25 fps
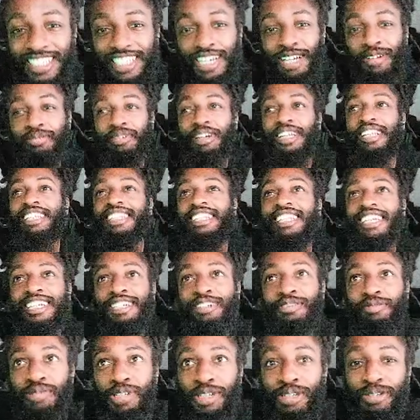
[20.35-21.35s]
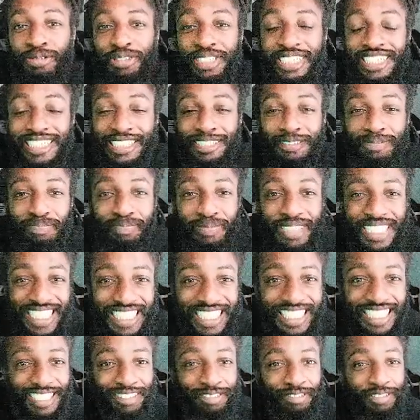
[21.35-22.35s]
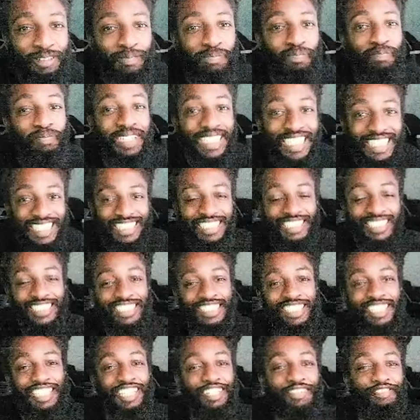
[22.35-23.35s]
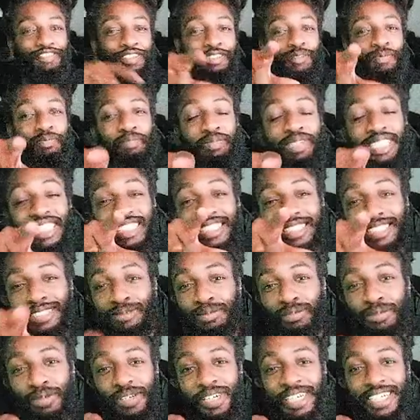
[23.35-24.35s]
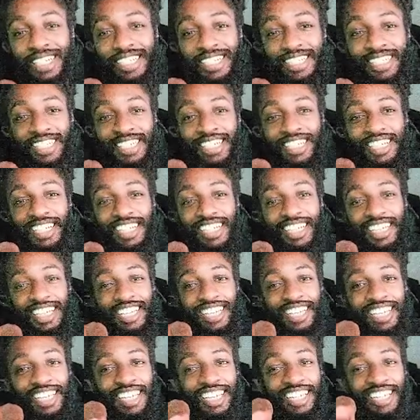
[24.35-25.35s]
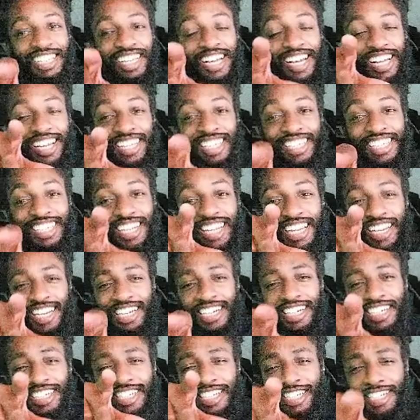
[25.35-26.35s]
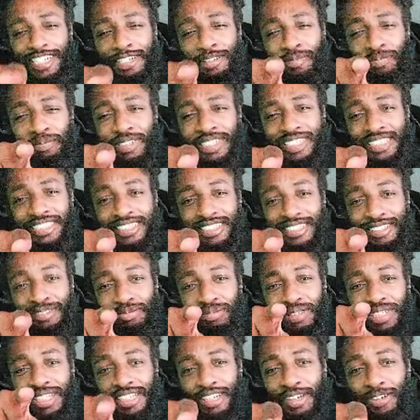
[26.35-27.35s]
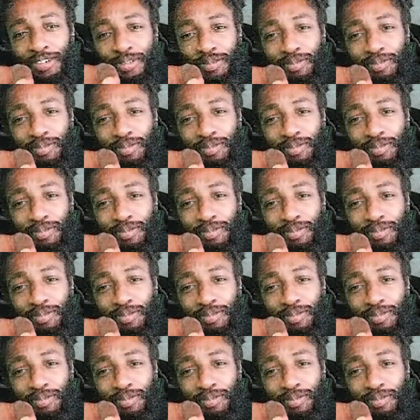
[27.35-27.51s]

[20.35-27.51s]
Y'all probably thinking, bro, where you been? We miss you. If you miss your boy, y'all leave that in the comments below.